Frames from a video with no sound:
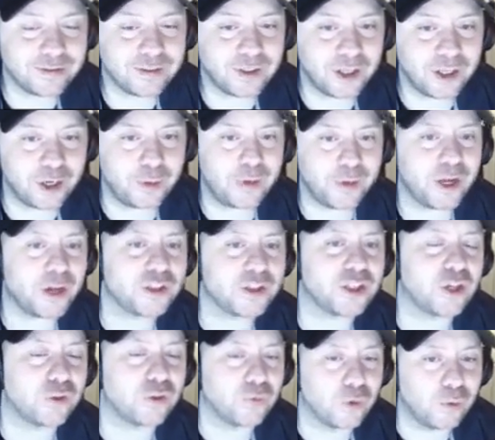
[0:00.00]
You know, but
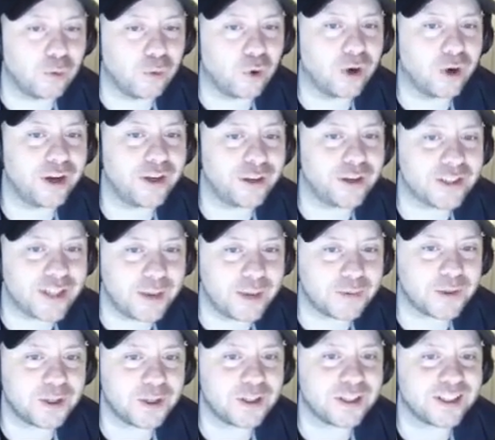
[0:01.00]
again, through more
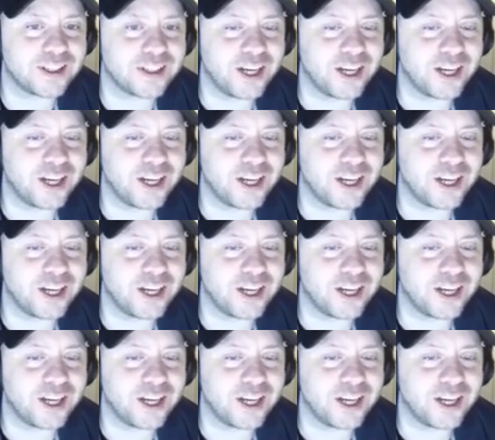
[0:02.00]
interceptions and